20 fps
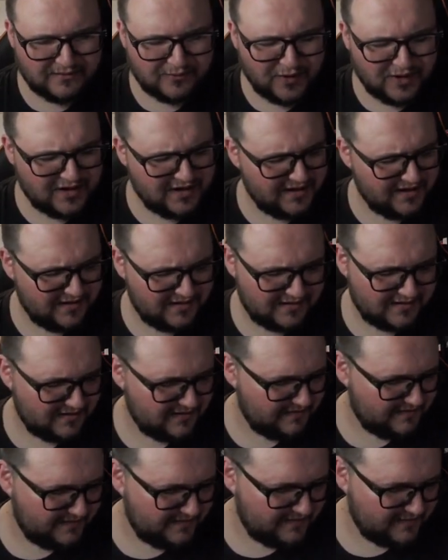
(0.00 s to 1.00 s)
What?
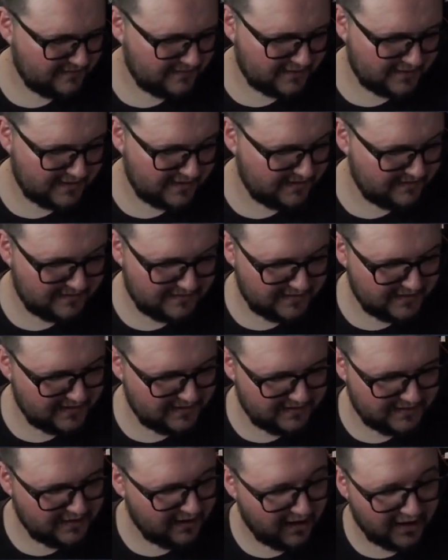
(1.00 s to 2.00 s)
Right,
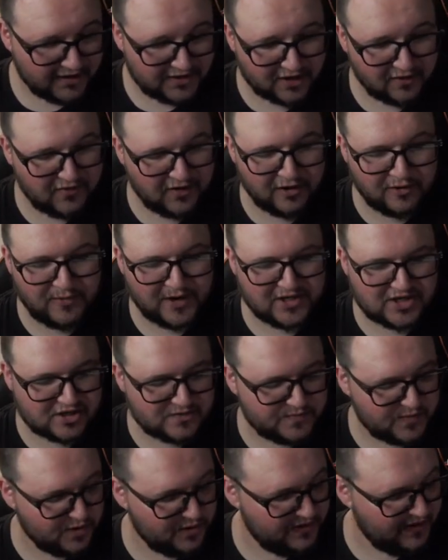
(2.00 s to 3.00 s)
you know, I don't know where
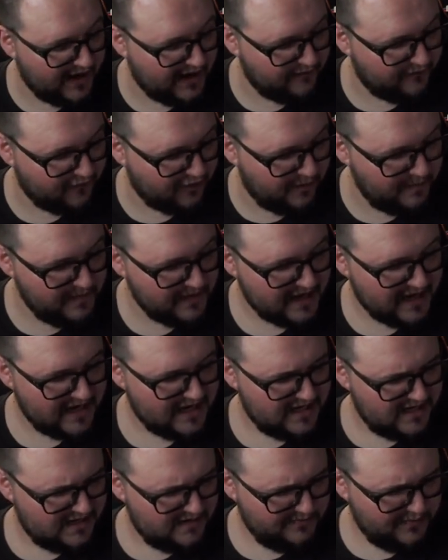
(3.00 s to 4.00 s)
she's pulling that from.
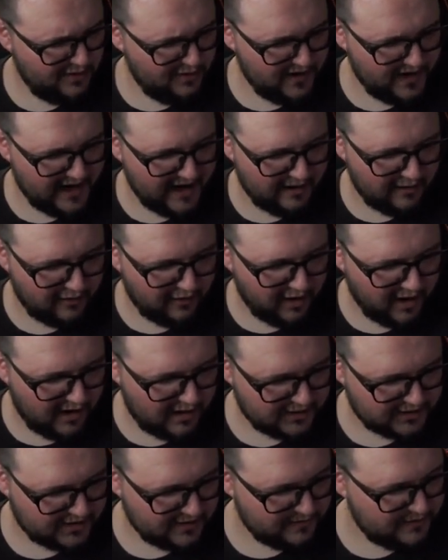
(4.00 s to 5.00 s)
Pulling it out her
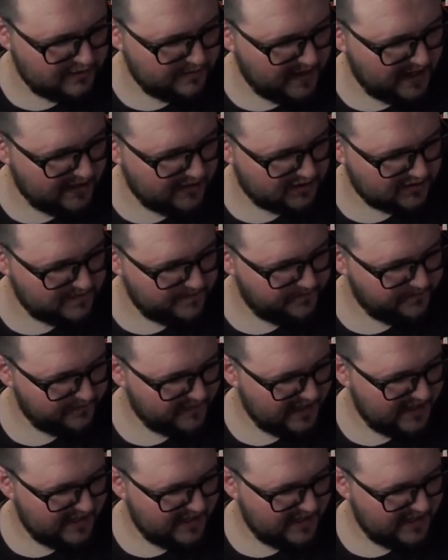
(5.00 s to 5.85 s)
ass, I would imagine.